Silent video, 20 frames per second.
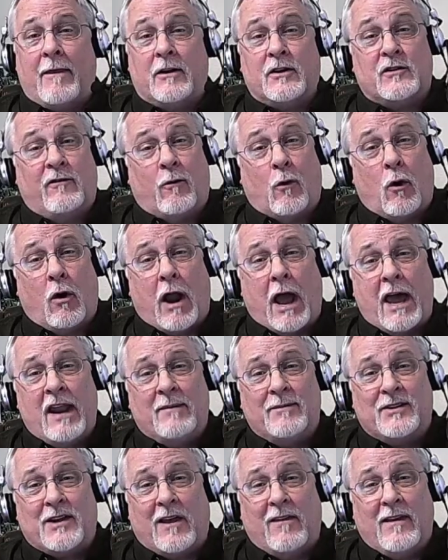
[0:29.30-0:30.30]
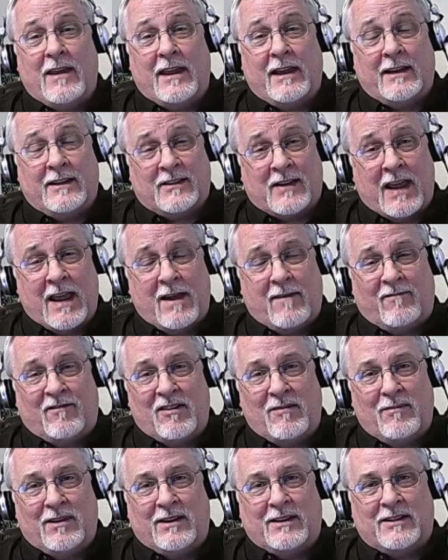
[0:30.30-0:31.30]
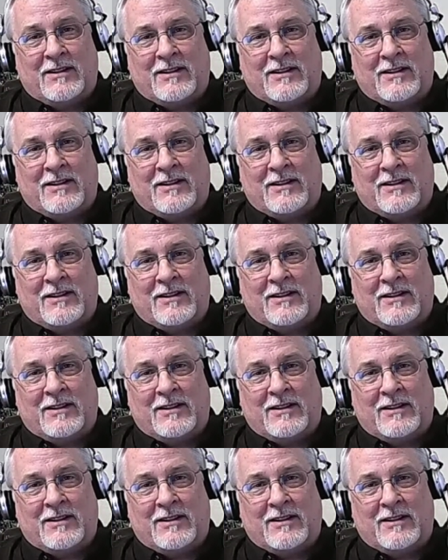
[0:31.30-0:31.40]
there's 4 items on the exam from this